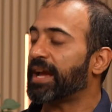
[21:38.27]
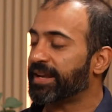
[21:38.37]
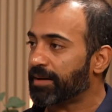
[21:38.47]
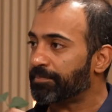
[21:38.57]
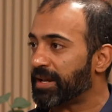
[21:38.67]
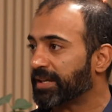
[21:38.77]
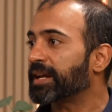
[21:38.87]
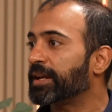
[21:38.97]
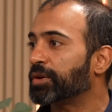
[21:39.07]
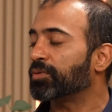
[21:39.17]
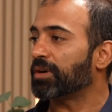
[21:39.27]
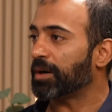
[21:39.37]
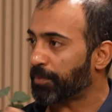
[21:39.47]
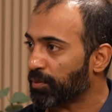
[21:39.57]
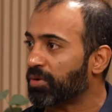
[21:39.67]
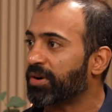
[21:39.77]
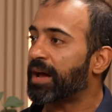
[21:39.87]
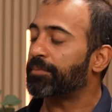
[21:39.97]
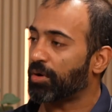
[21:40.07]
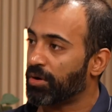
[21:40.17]
end up making into a
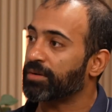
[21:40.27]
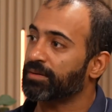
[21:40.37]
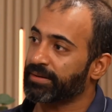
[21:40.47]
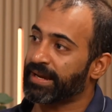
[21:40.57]
program or